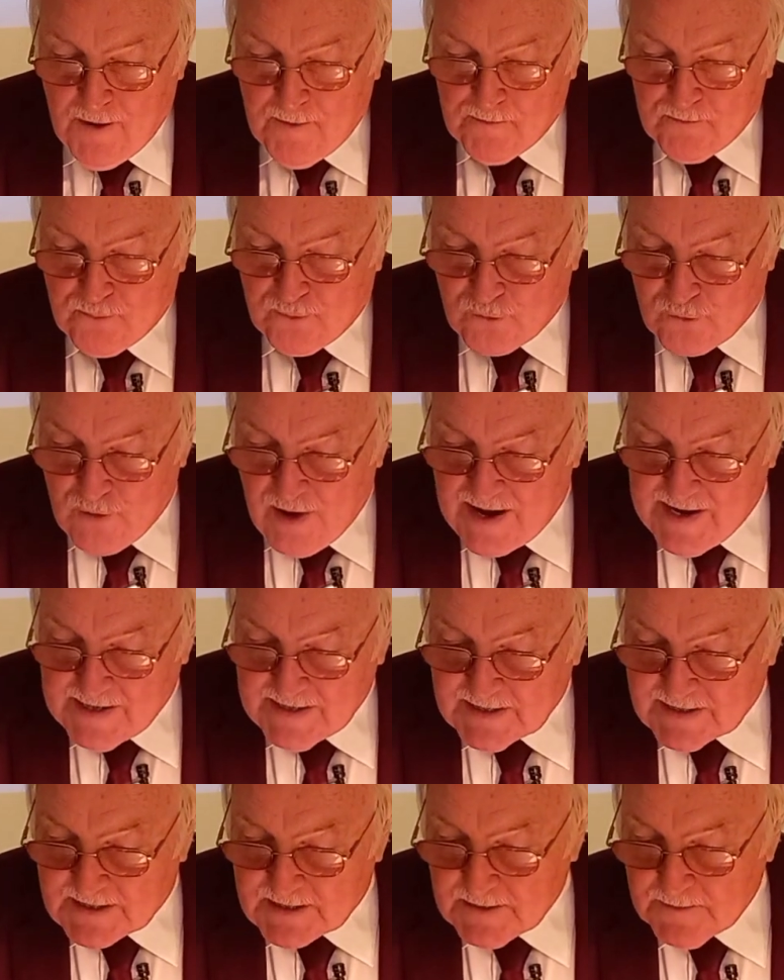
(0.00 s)

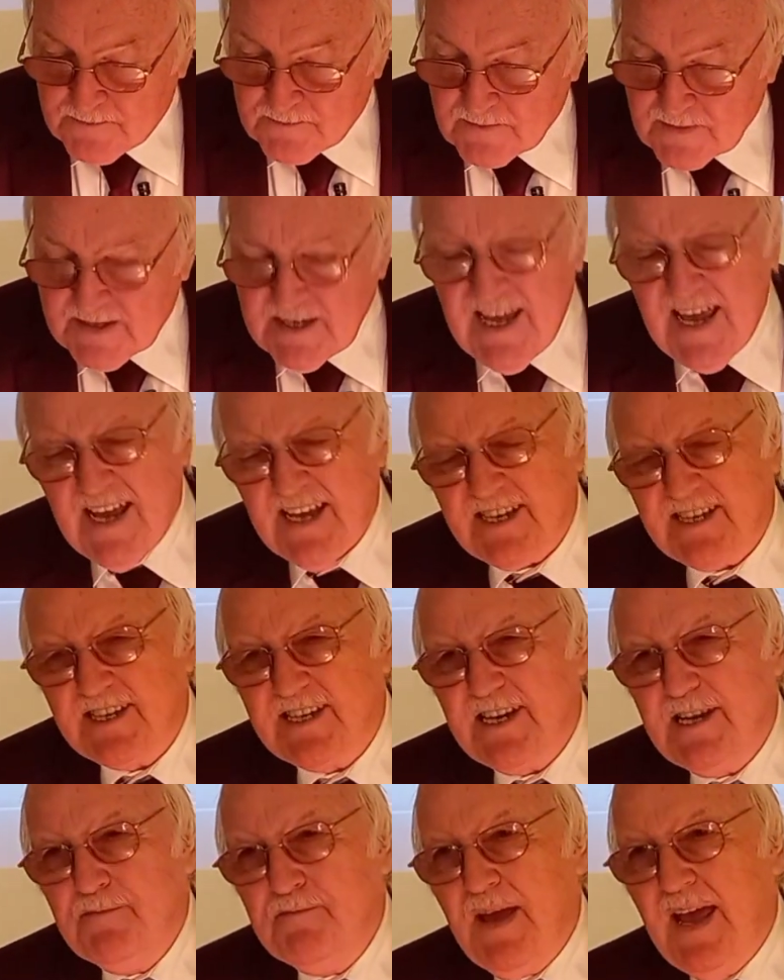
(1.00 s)
praise. Yes,
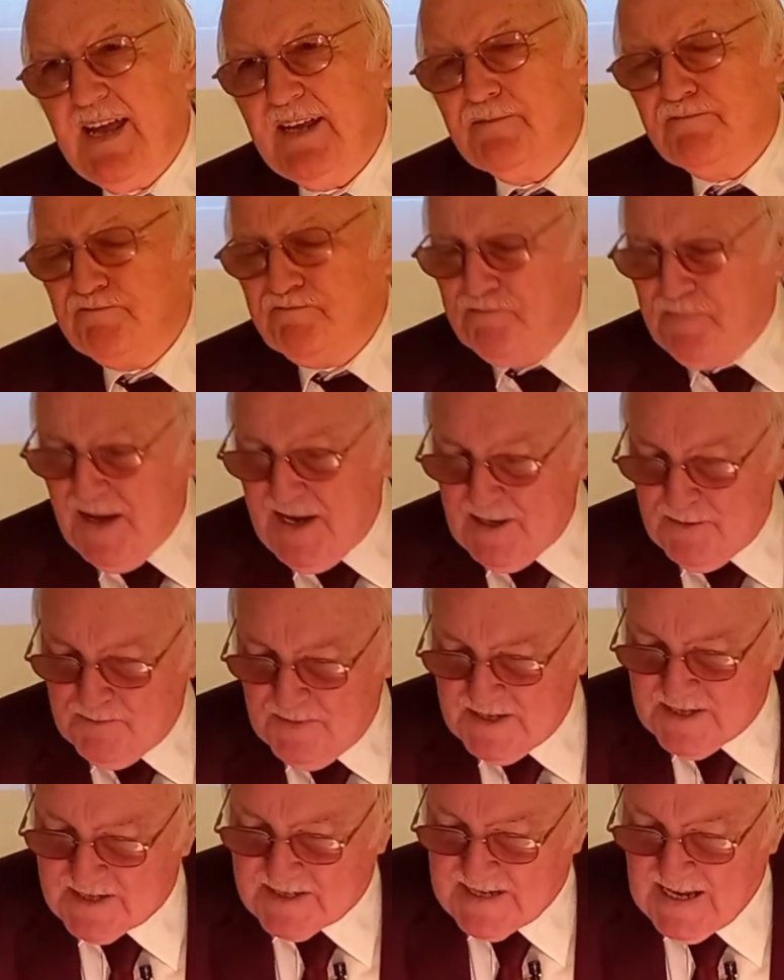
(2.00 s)
he made big
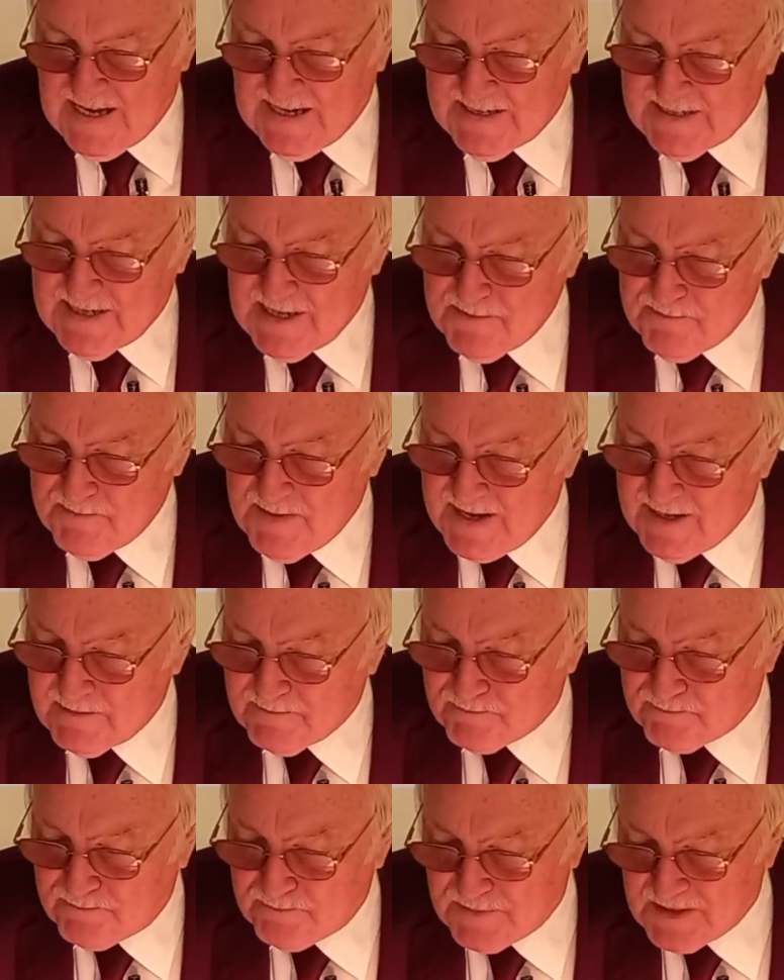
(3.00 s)
mistakes. He made
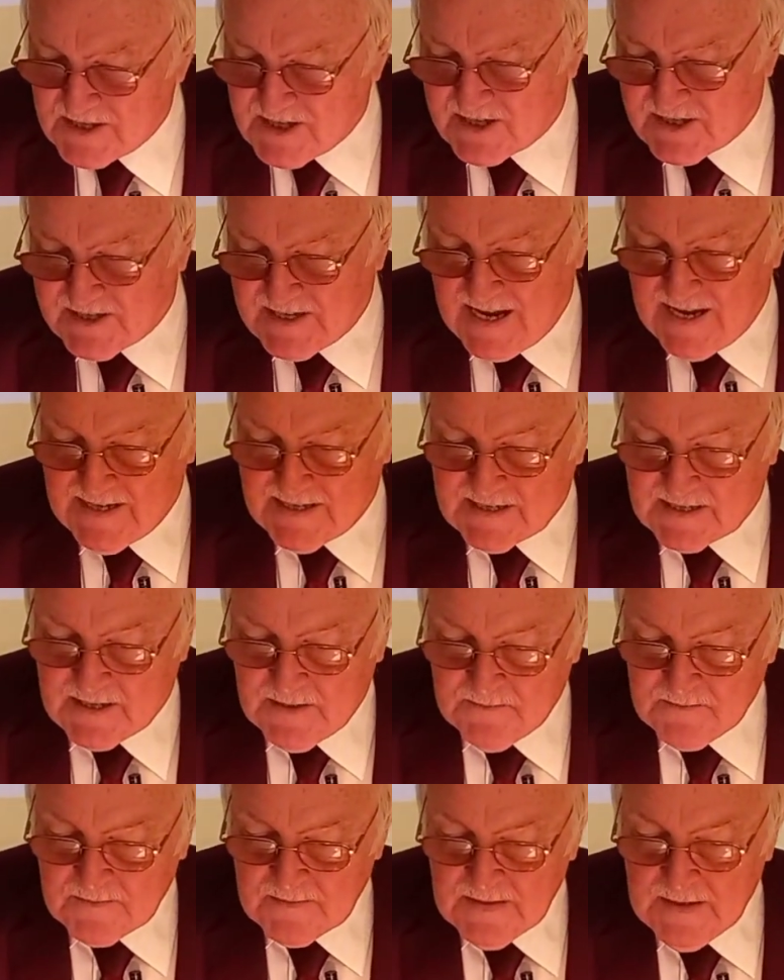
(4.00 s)
mistakes,
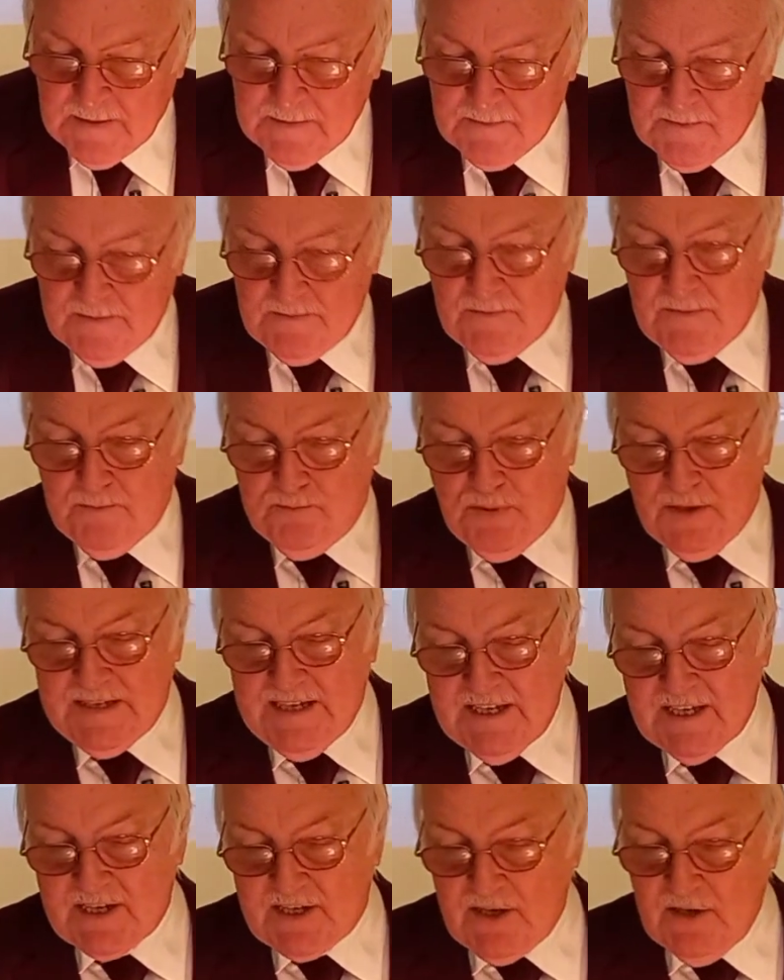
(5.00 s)
but he
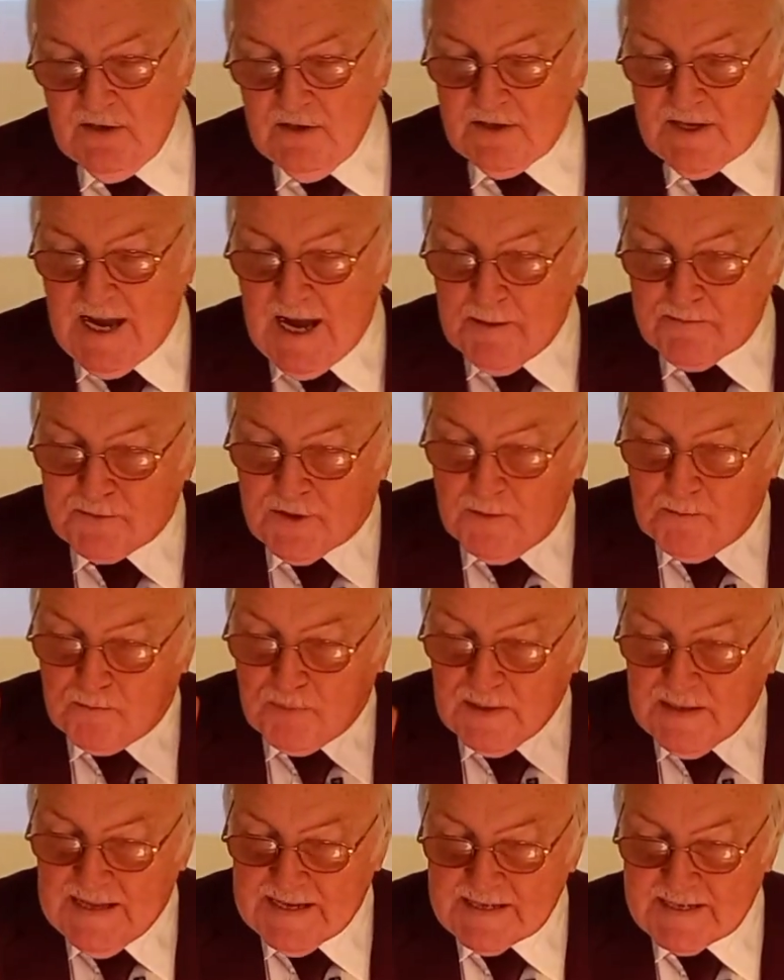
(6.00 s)
still kept the
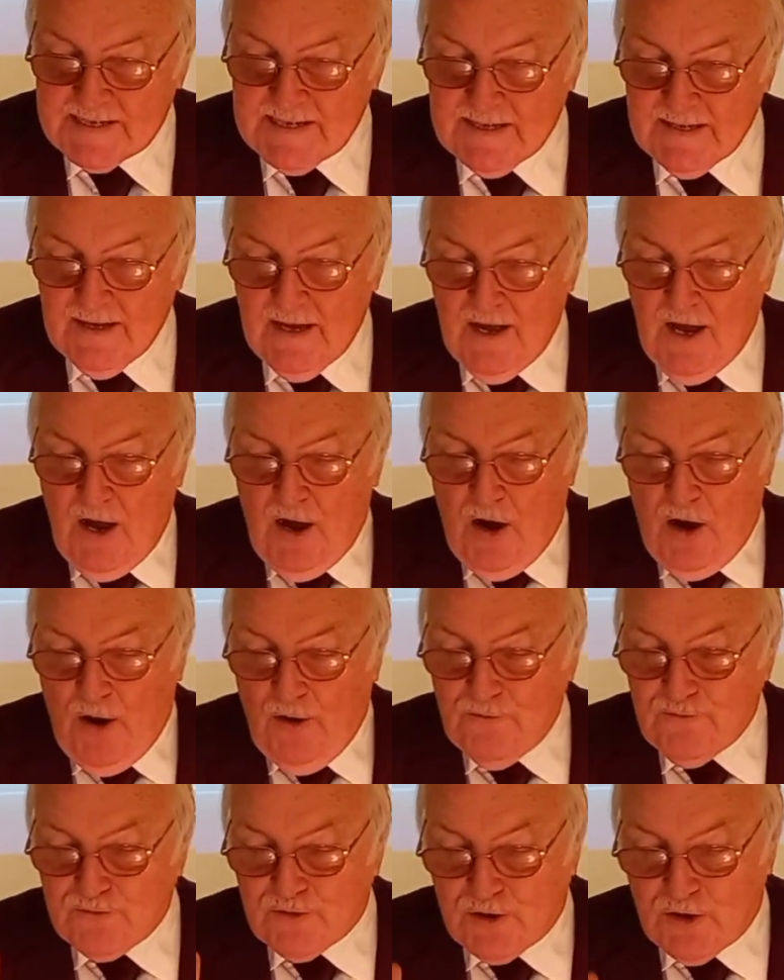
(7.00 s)
blessing
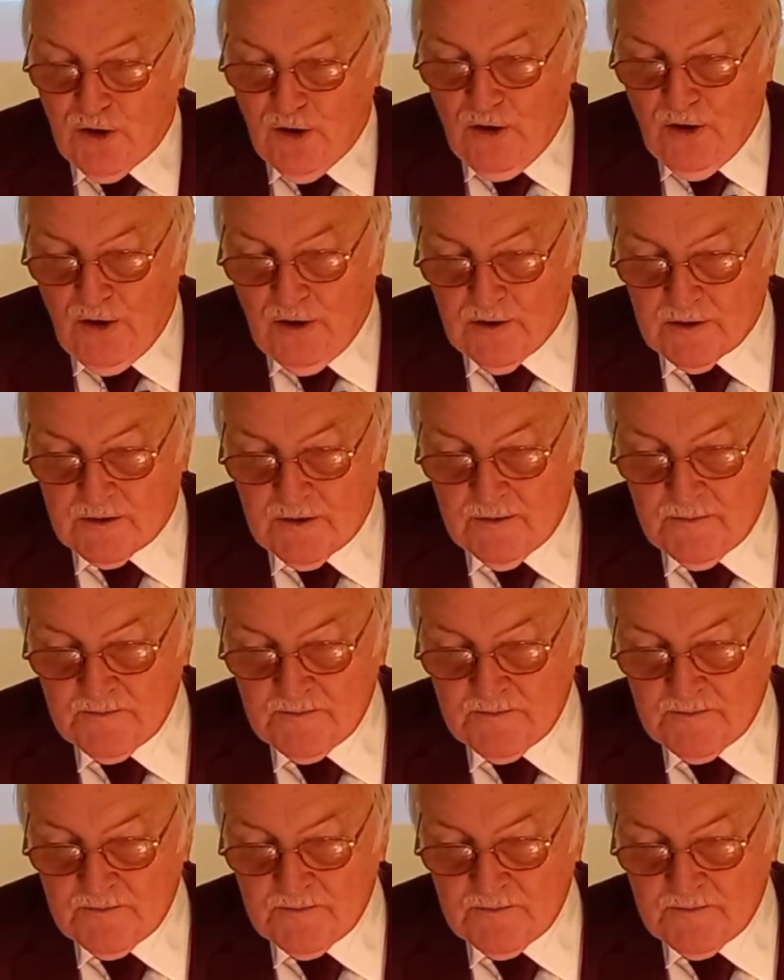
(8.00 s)
of God.